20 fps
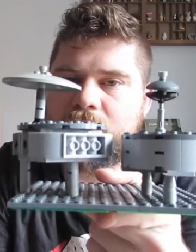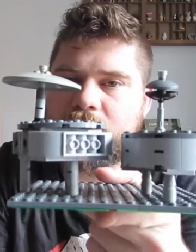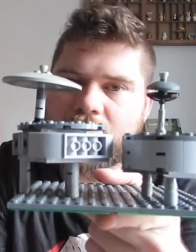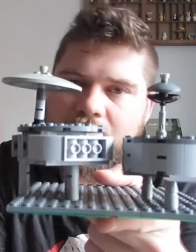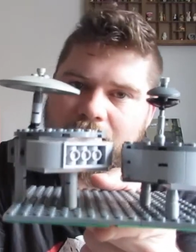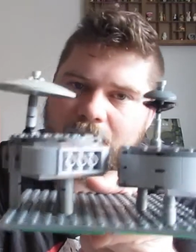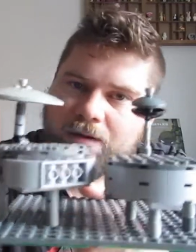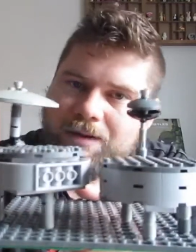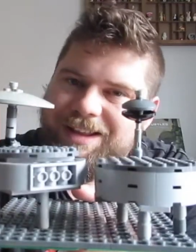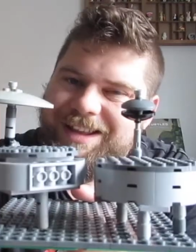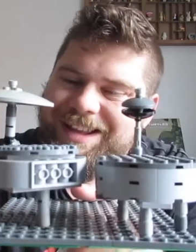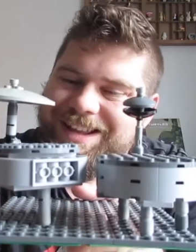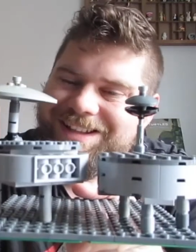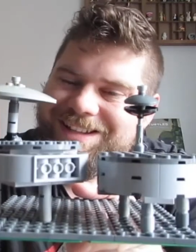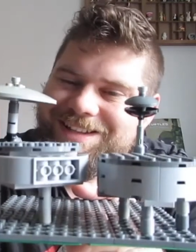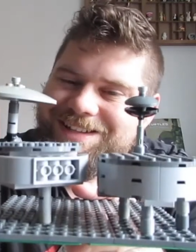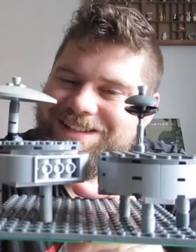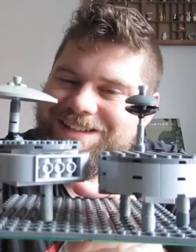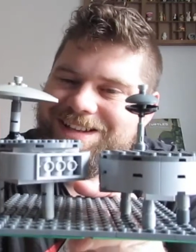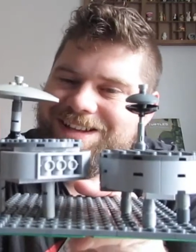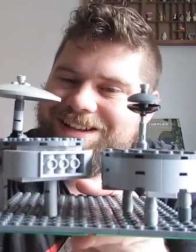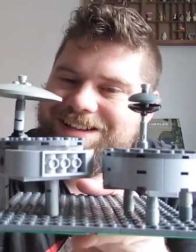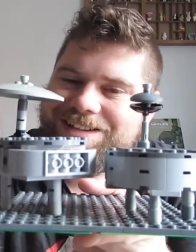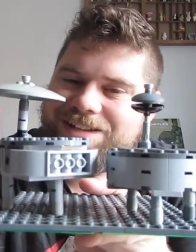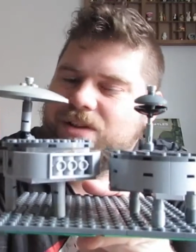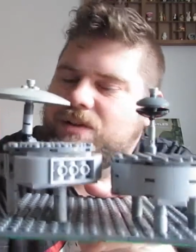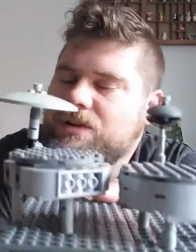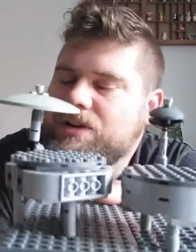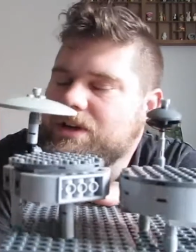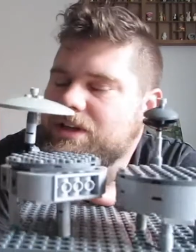Now, it's
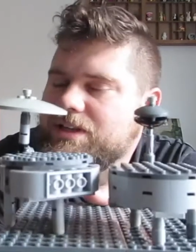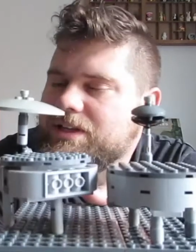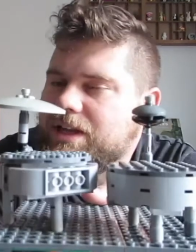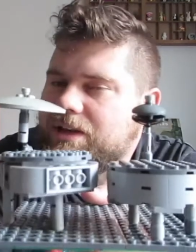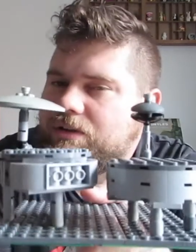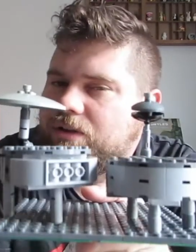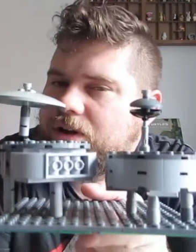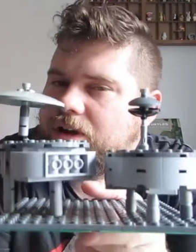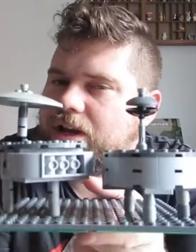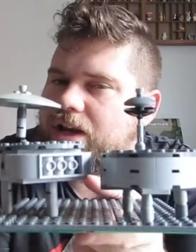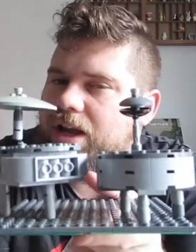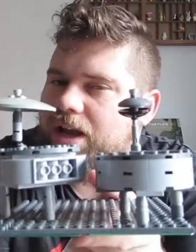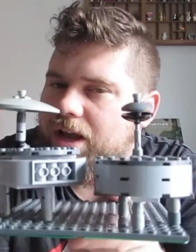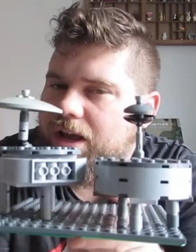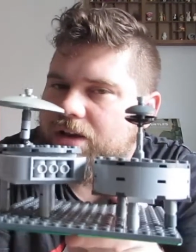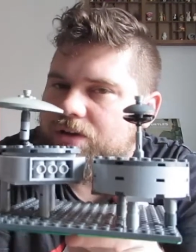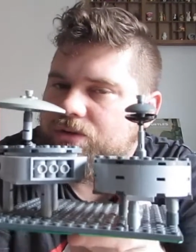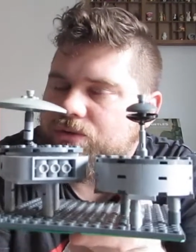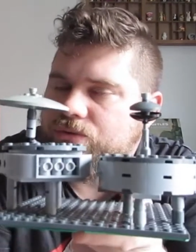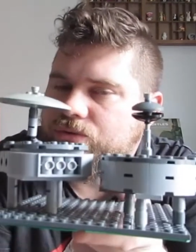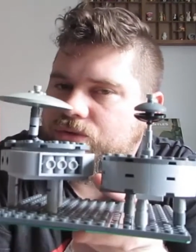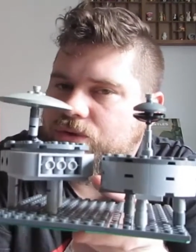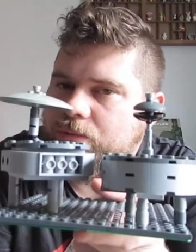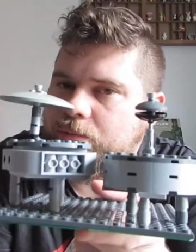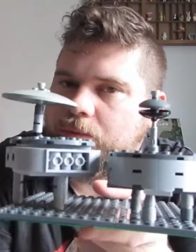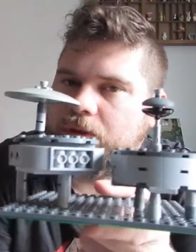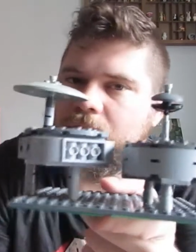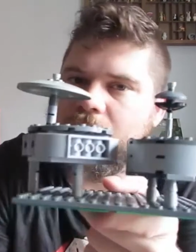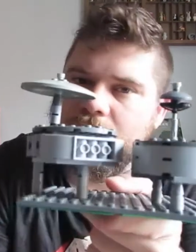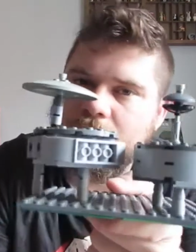not going to sound like an actual
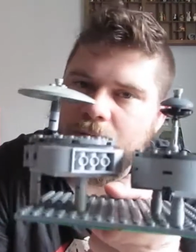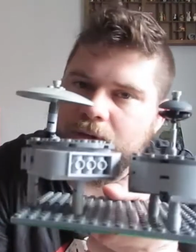drum kit.